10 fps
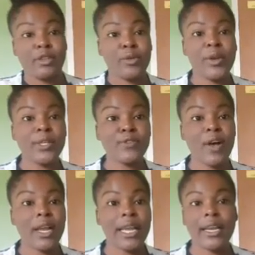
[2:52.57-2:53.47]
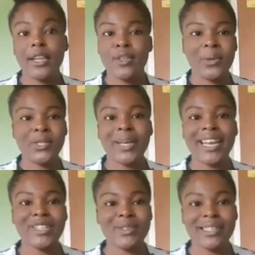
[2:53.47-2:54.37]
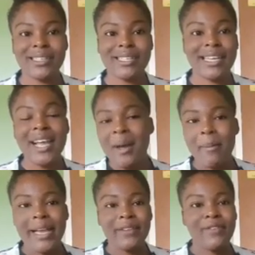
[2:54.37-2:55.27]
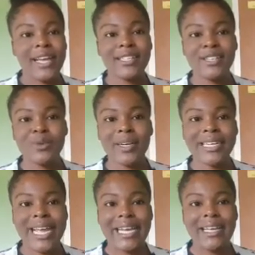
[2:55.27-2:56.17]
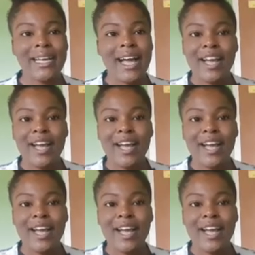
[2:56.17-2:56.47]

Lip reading: The rain was falling, there was no electricity, my devices were dead,